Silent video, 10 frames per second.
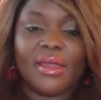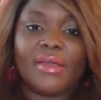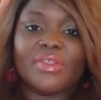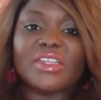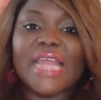
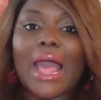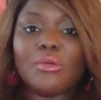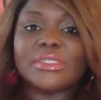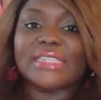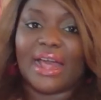The
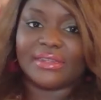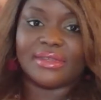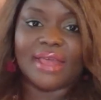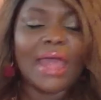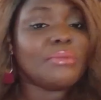downside to
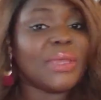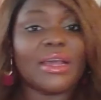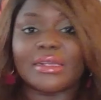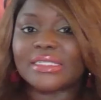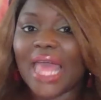that,
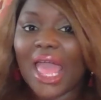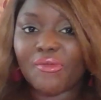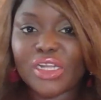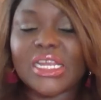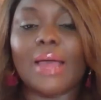because
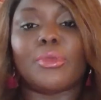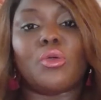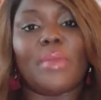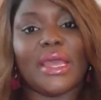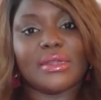every time you
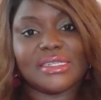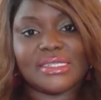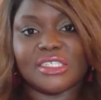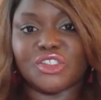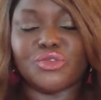make a
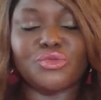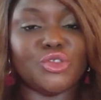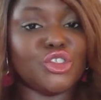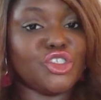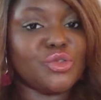decision,
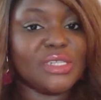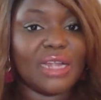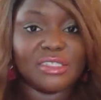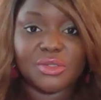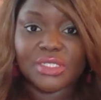you choose
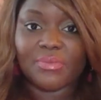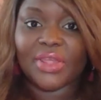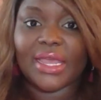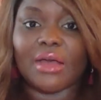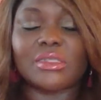not to do
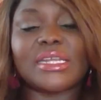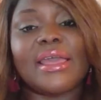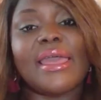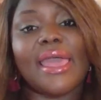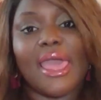something else,
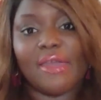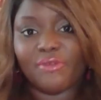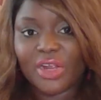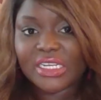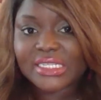
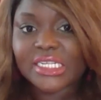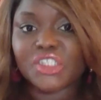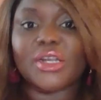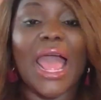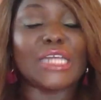every
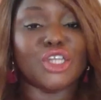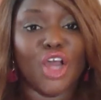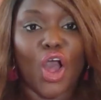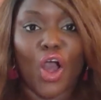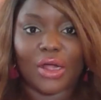decision has a
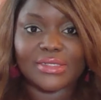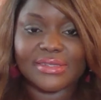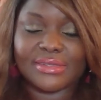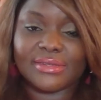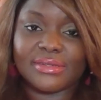
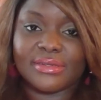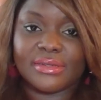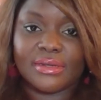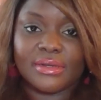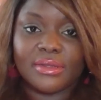cost.
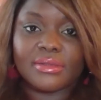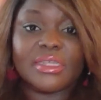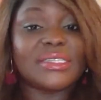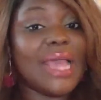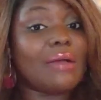The
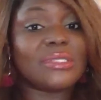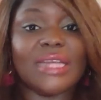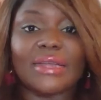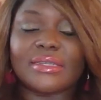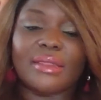
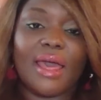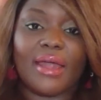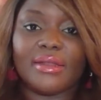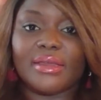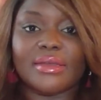downside to
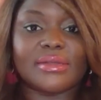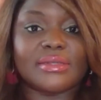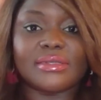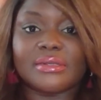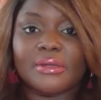that is